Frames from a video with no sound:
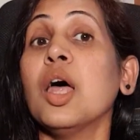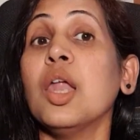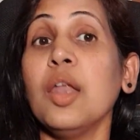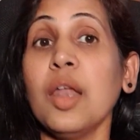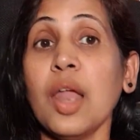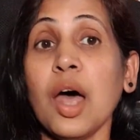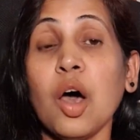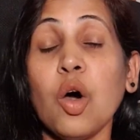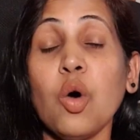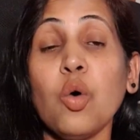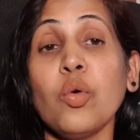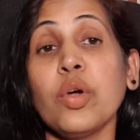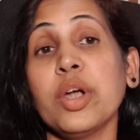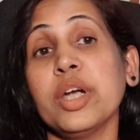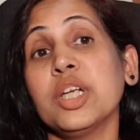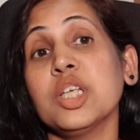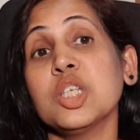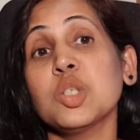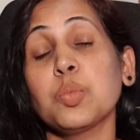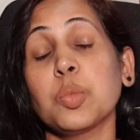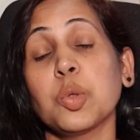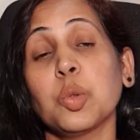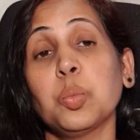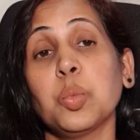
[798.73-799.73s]
Now, it
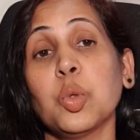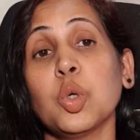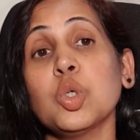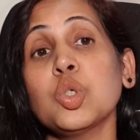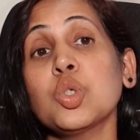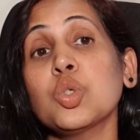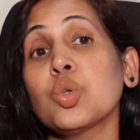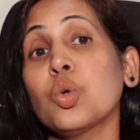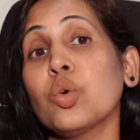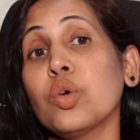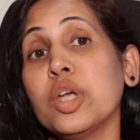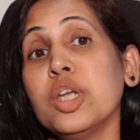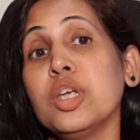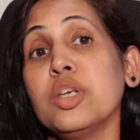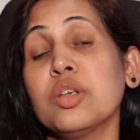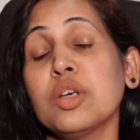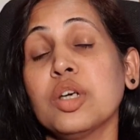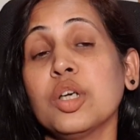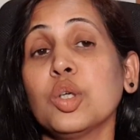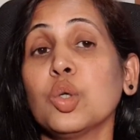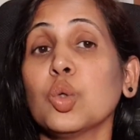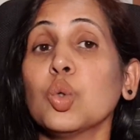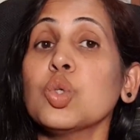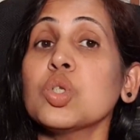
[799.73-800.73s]
is proposed to
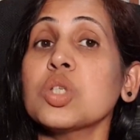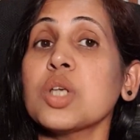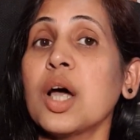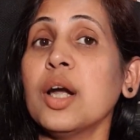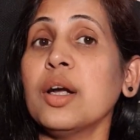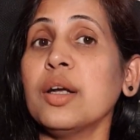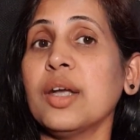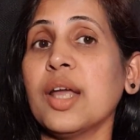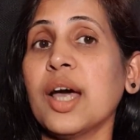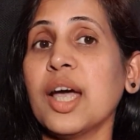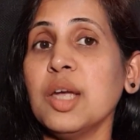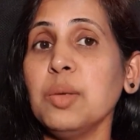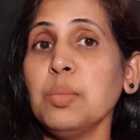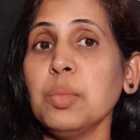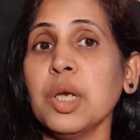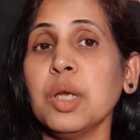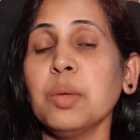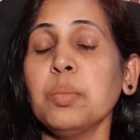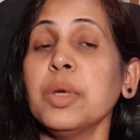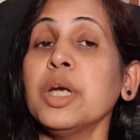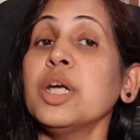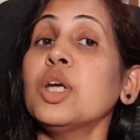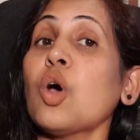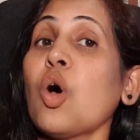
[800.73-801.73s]
introduce a time
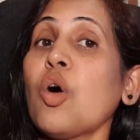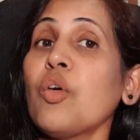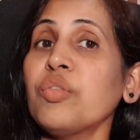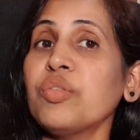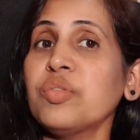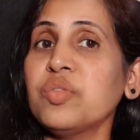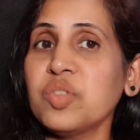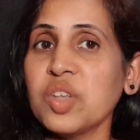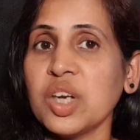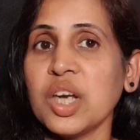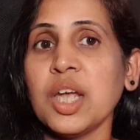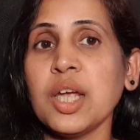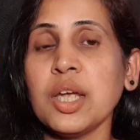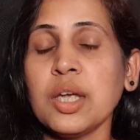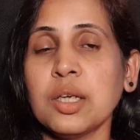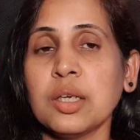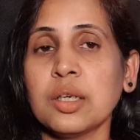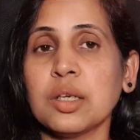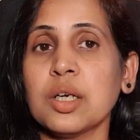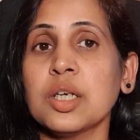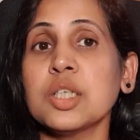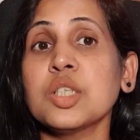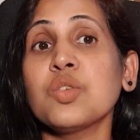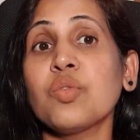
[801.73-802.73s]
limit of 3
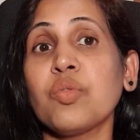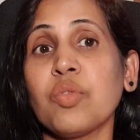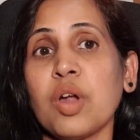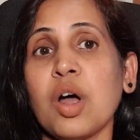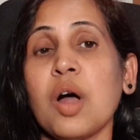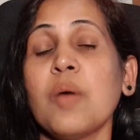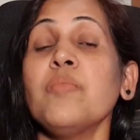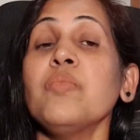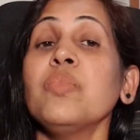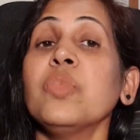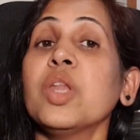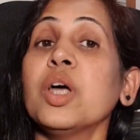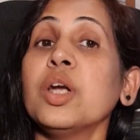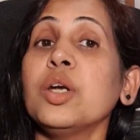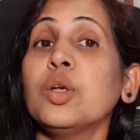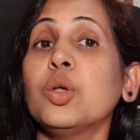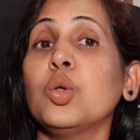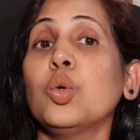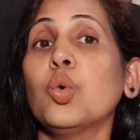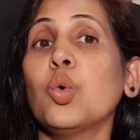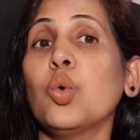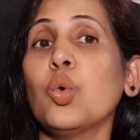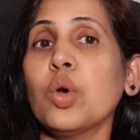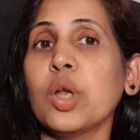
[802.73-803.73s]
years from the
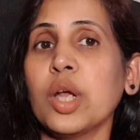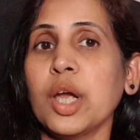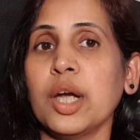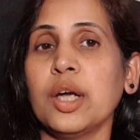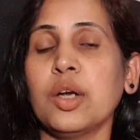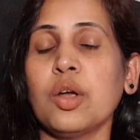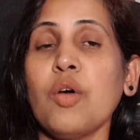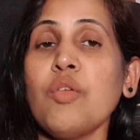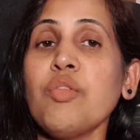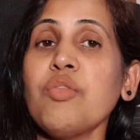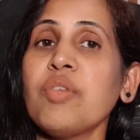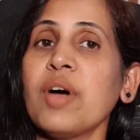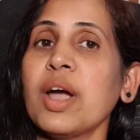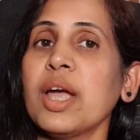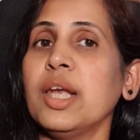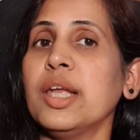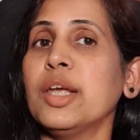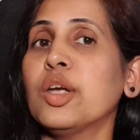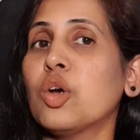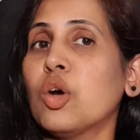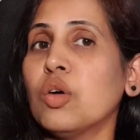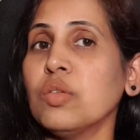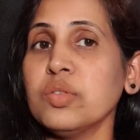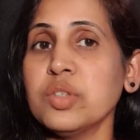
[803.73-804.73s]
due date of
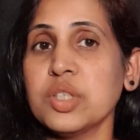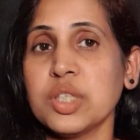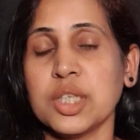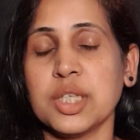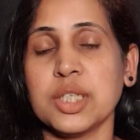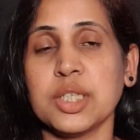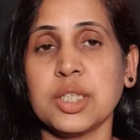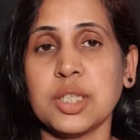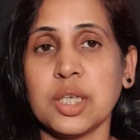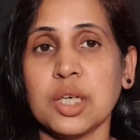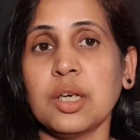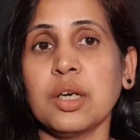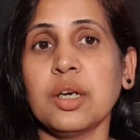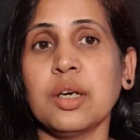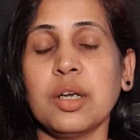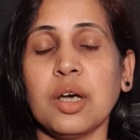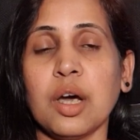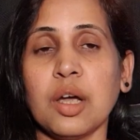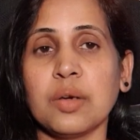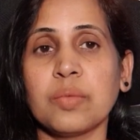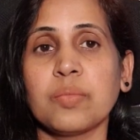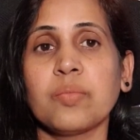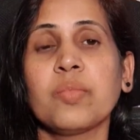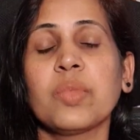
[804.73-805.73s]
filing of GST
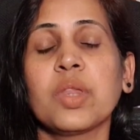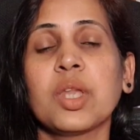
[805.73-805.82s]
return.